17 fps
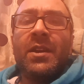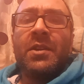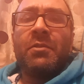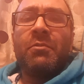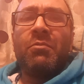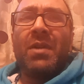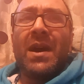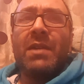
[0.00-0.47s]

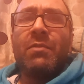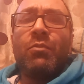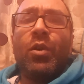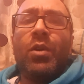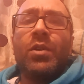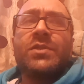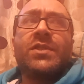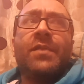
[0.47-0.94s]
Wright
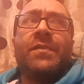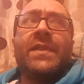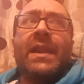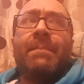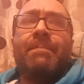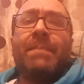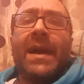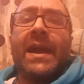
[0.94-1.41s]
walked off in
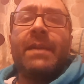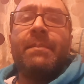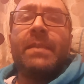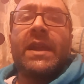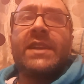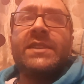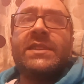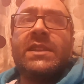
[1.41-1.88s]
the back
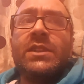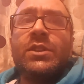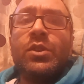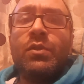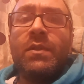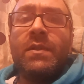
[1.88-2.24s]
because he knew